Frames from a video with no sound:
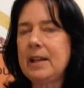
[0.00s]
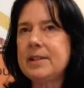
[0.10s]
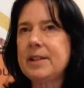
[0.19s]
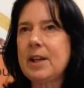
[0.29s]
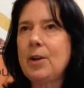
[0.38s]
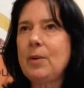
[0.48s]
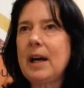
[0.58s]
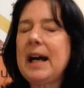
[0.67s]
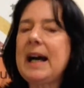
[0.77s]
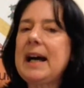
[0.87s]
So
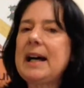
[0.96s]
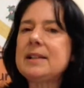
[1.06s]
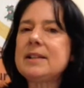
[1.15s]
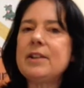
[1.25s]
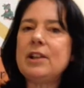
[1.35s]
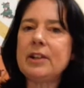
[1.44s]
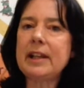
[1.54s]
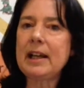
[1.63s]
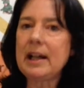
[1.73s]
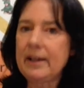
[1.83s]
I had the
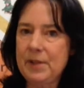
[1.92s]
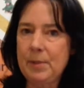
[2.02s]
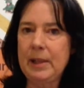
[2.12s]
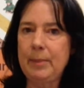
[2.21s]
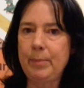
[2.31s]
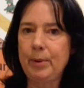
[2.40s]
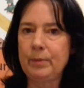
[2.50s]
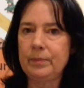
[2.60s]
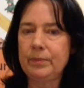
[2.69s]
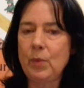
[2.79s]
looking after
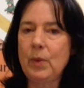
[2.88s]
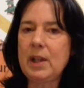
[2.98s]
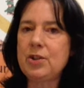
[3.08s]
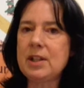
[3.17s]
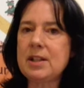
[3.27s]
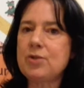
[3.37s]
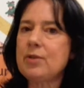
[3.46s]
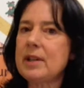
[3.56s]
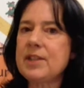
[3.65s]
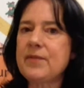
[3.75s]
people, which is a
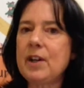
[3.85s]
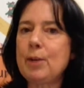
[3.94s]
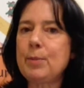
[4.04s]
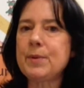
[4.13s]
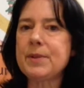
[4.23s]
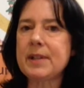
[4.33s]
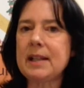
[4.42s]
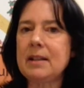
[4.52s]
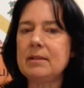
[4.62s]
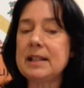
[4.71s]
transferable
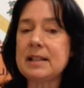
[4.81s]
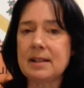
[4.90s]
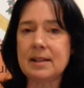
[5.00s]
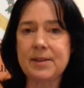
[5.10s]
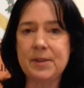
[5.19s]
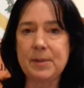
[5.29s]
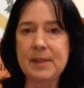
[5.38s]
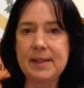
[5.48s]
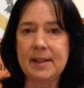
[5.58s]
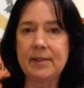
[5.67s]
skill into customer
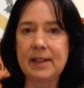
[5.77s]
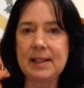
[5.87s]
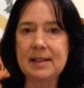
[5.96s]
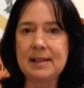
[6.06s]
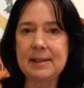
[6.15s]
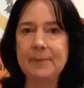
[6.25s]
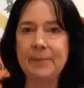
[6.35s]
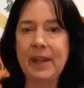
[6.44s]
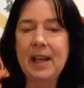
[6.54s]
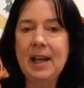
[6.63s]
service.
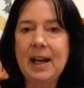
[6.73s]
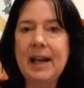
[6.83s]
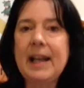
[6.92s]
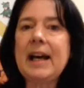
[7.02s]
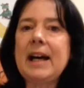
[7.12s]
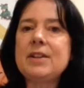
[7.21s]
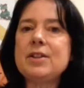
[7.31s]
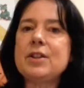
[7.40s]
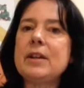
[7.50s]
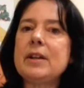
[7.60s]
I had
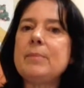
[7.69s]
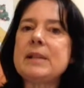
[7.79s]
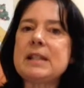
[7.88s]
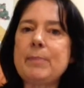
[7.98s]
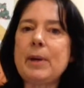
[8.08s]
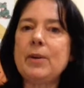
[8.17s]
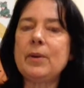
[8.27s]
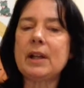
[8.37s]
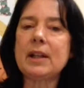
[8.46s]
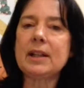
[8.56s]
doing
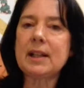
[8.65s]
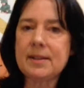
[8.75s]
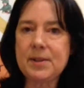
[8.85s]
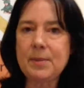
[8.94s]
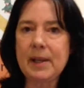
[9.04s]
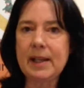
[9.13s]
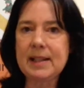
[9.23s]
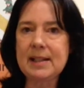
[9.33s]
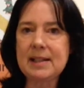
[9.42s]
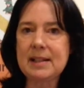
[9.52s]
bespoke and
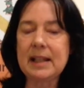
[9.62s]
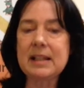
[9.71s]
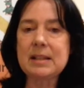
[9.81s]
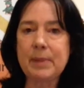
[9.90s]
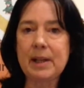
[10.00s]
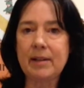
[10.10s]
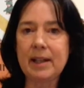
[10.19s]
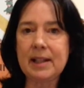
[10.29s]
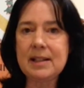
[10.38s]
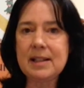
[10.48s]
customized
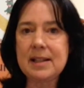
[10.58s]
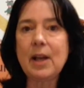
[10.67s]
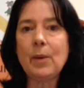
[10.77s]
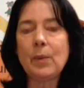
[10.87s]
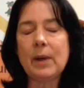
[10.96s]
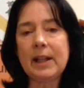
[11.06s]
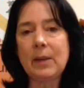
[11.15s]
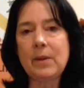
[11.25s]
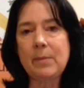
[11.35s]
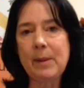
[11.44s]
experience, working
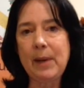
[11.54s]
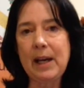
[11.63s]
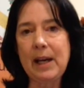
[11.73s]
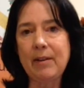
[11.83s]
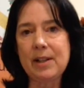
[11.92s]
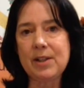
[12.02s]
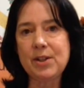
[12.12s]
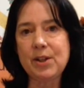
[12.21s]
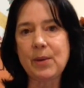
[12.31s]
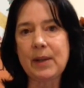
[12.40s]
with my parents
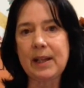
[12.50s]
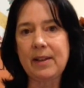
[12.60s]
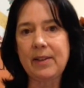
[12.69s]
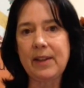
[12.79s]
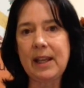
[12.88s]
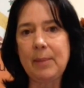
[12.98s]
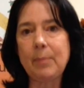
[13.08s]
doing the